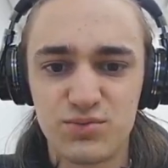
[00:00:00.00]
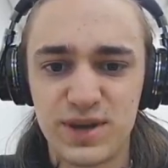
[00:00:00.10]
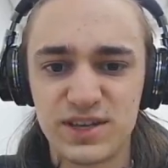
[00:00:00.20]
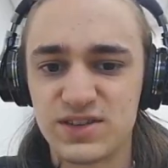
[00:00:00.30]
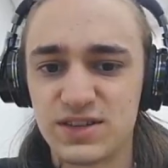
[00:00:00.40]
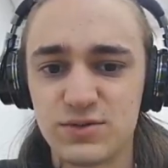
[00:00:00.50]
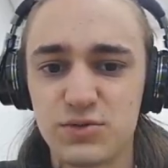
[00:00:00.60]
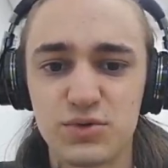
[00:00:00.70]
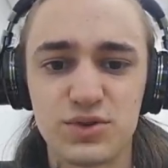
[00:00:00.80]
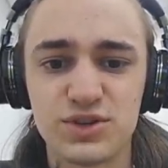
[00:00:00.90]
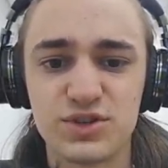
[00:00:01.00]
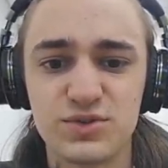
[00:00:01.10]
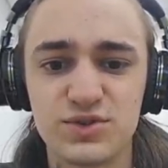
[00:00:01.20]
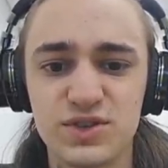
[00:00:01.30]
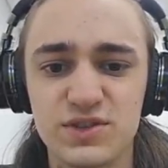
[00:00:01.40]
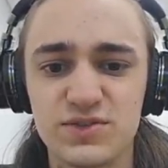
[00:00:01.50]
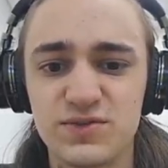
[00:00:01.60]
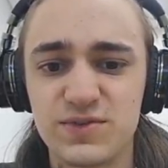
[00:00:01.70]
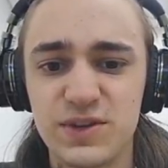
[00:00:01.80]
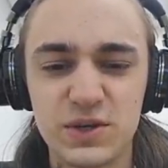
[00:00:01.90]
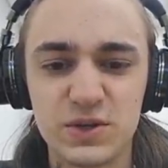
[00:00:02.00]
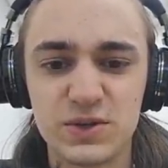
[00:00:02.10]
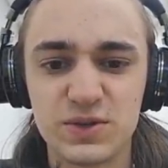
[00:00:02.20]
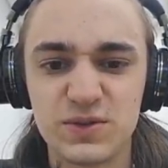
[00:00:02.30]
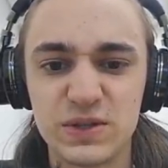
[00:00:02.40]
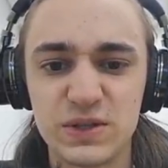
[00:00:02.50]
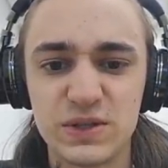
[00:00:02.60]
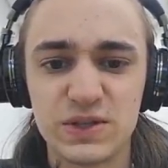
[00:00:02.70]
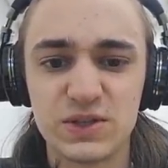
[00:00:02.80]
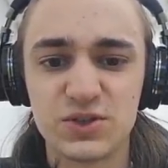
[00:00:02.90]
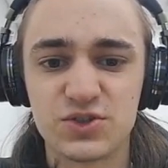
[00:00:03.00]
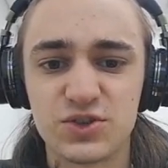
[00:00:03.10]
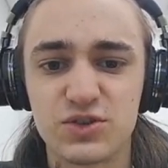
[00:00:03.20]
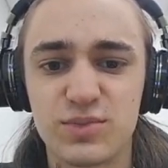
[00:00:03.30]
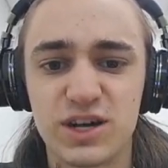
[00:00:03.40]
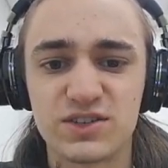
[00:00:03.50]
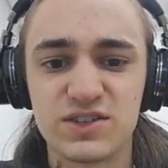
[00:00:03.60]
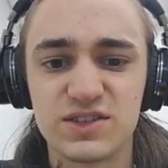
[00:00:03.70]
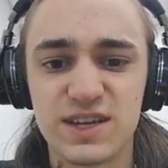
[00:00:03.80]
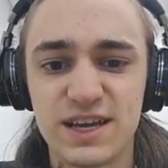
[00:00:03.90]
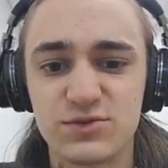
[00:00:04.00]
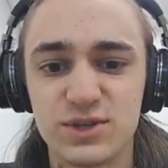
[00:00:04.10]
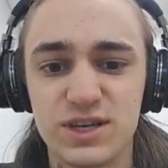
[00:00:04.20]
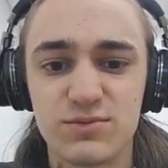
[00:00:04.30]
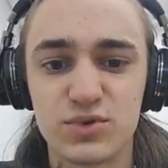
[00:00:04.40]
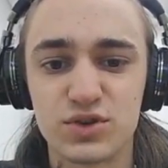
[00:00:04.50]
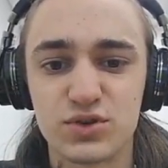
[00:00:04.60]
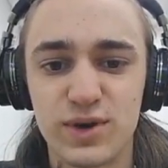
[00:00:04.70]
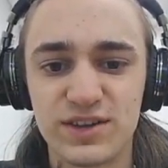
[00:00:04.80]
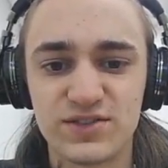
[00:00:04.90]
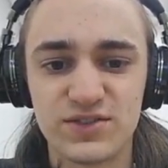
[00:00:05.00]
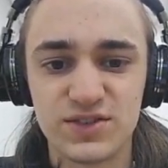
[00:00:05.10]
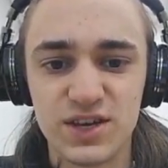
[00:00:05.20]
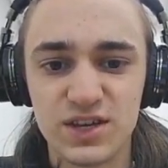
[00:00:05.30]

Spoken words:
Basically what we're going to do is fill the shulker boxes as we get more quests.